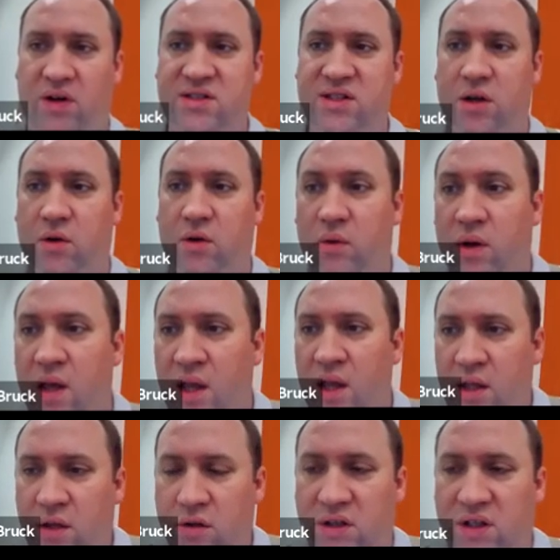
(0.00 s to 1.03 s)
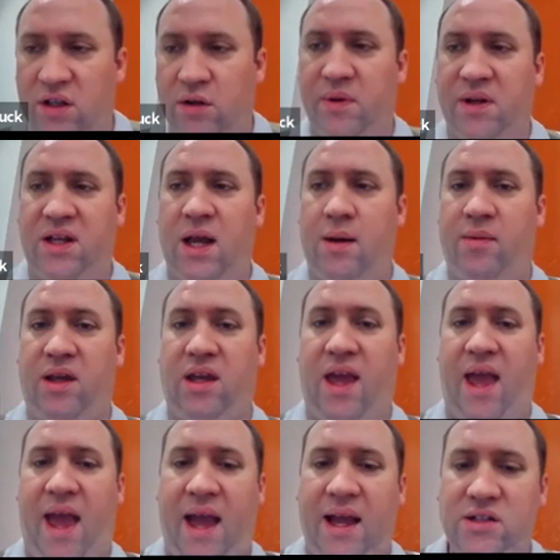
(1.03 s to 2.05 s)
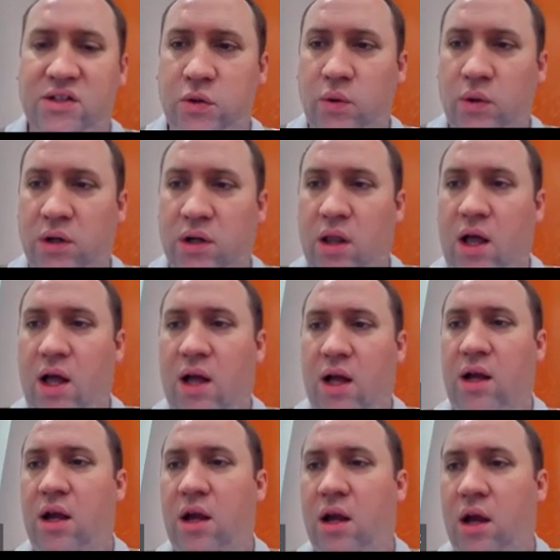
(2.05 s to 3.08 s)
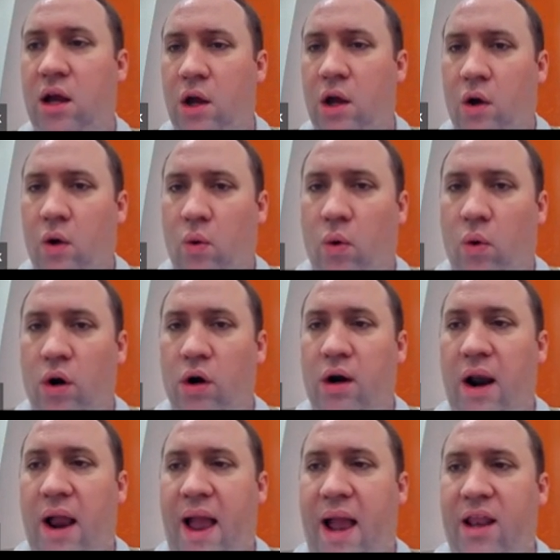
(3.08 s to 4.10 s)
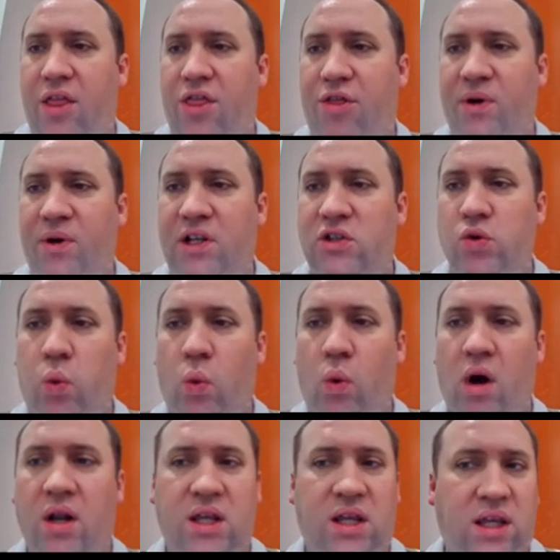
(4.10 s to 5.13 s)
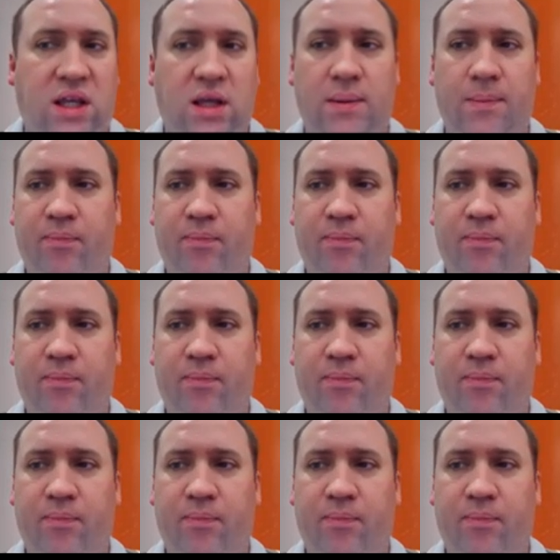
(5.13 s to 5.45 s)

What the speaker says: So you'll either be coming at 2 o'clock or at 3:20,